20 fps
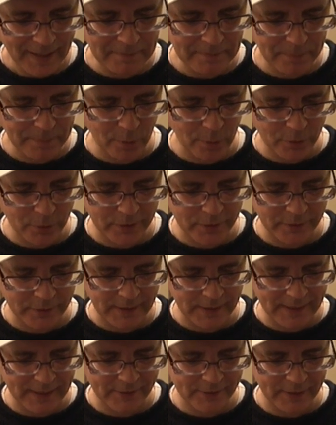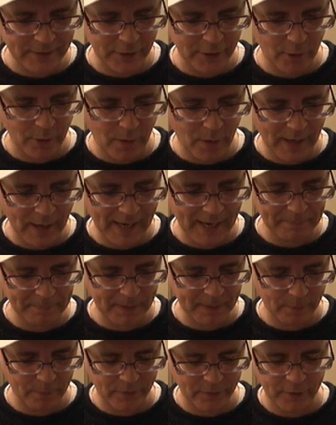Important is that you are
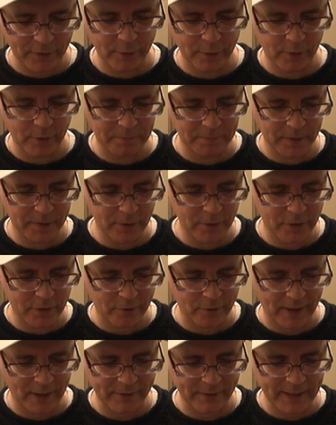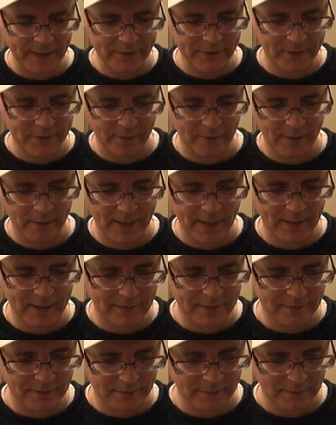happy with the new computer. I think so,
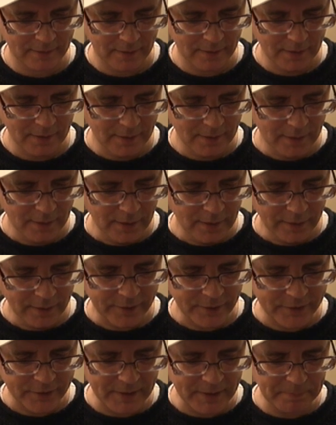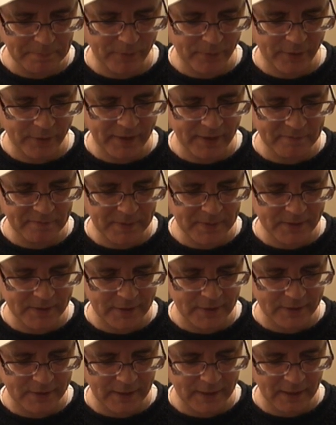yes. The sympathy of
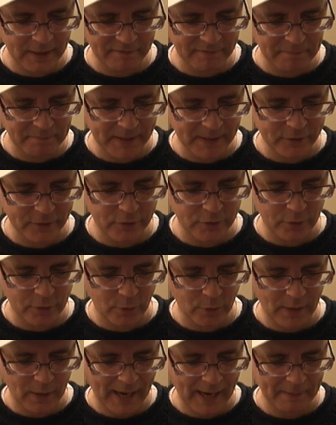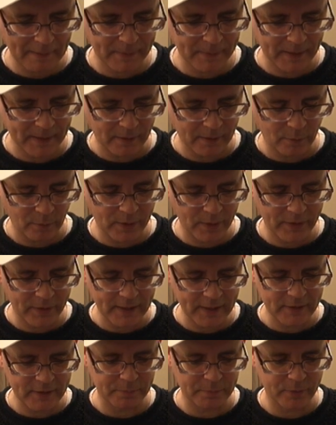Mister Steve makes us all happy with
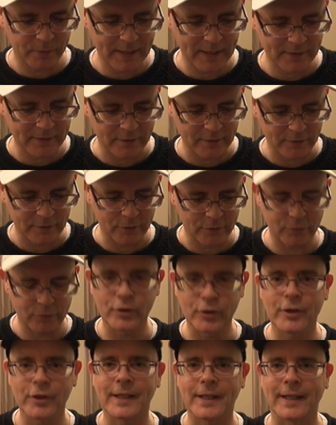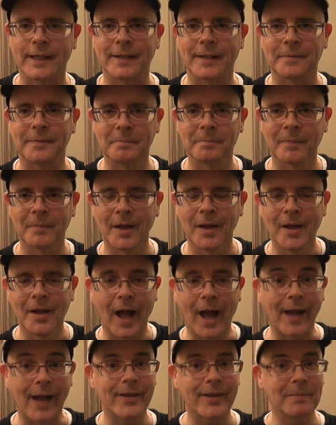his presence. Really?
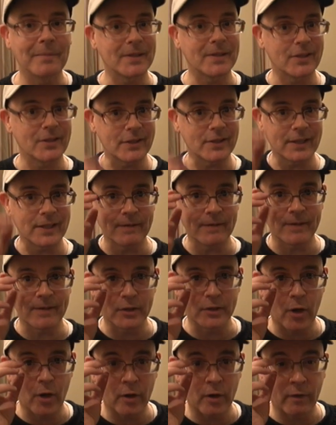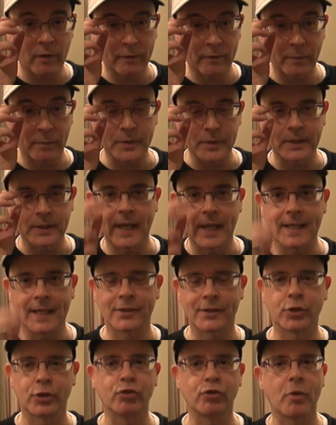I think Mister Steve has gone off
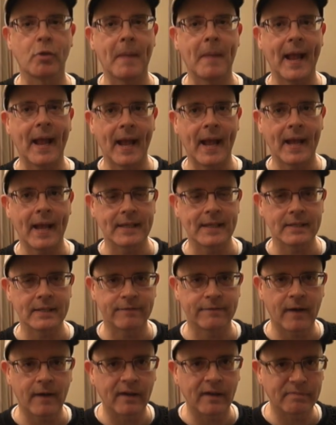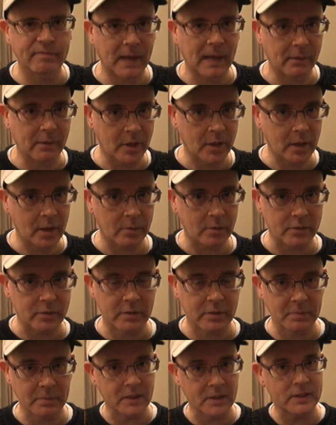upstairs to repair his five pound
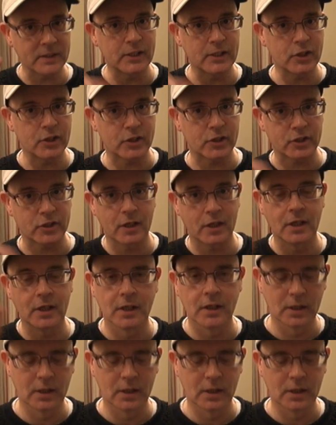note because he just